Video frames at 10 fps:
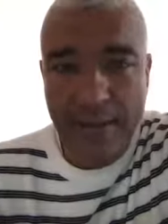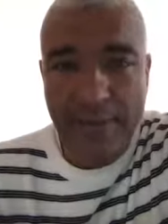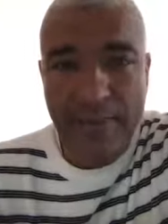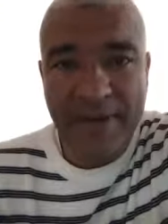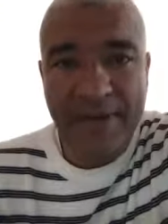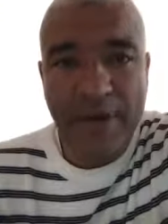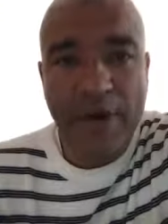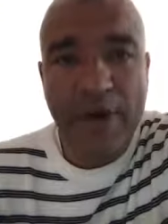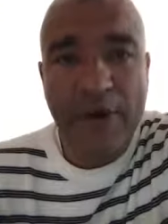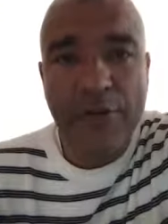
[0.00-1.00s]

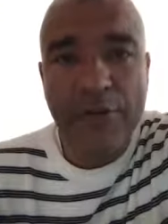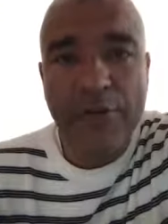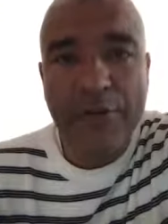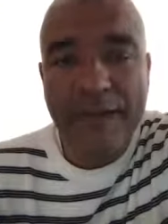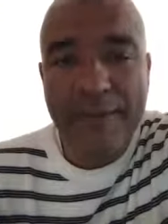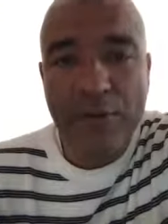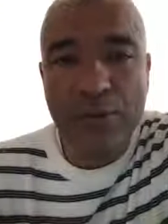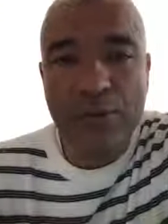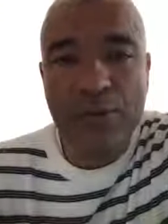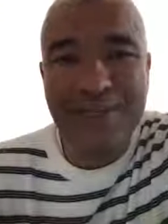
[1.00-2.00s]
but are you
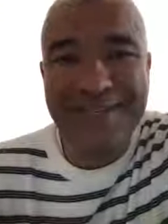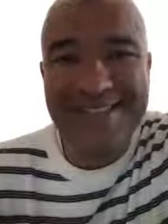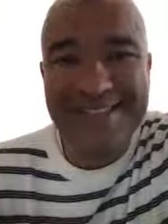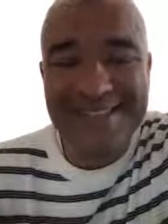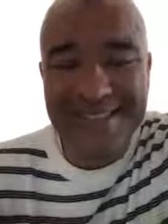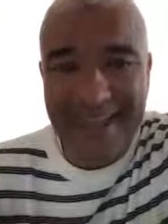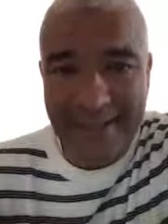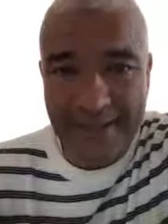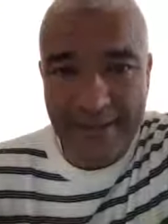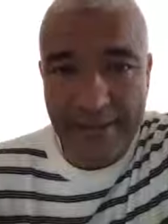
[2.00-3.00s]
able to
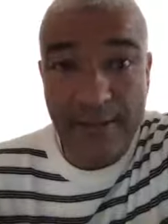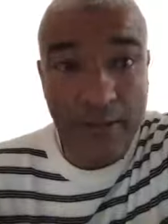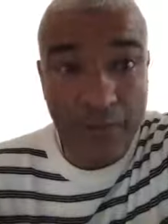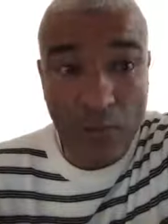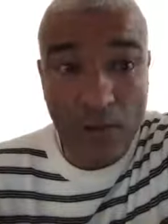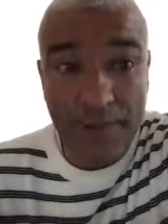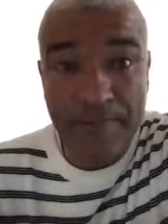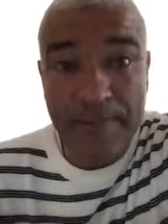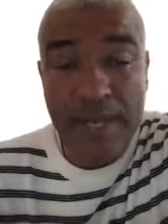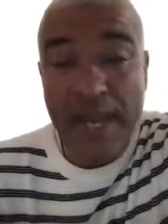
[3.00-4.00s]
understand it? Number
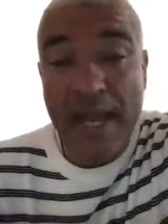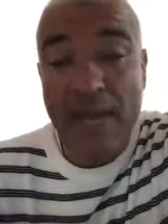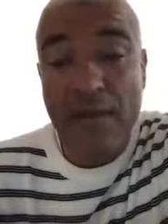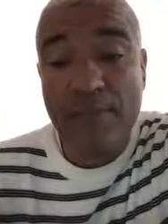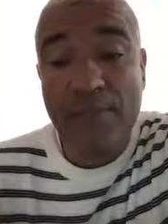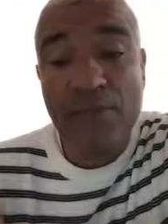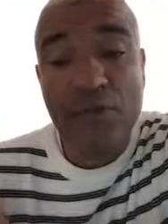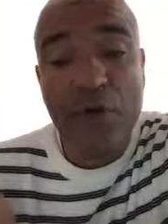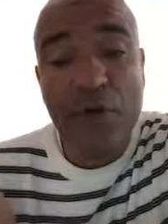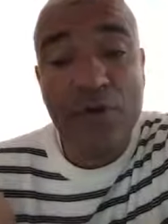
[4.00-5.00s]
one. And number
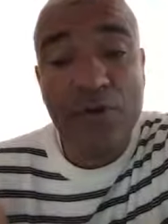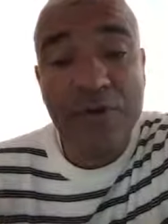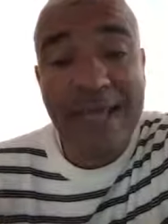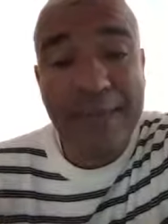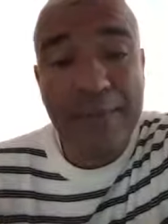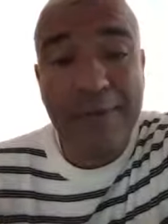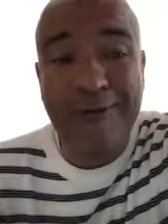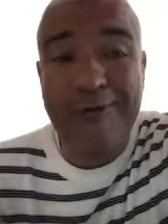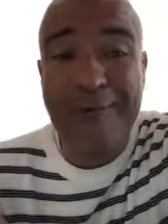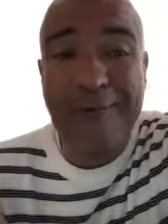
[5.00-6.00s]
two, are you
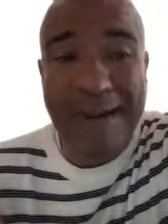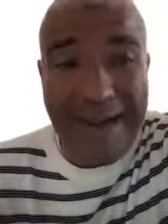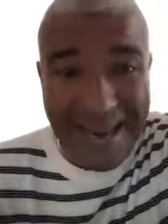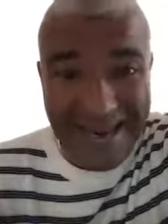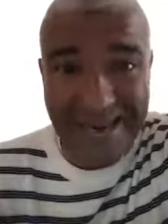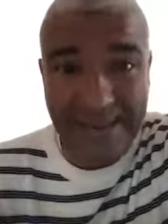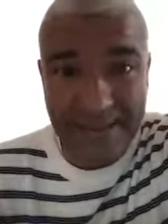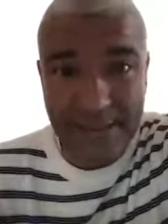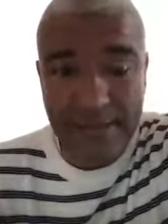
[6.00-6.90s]
capable of applying it?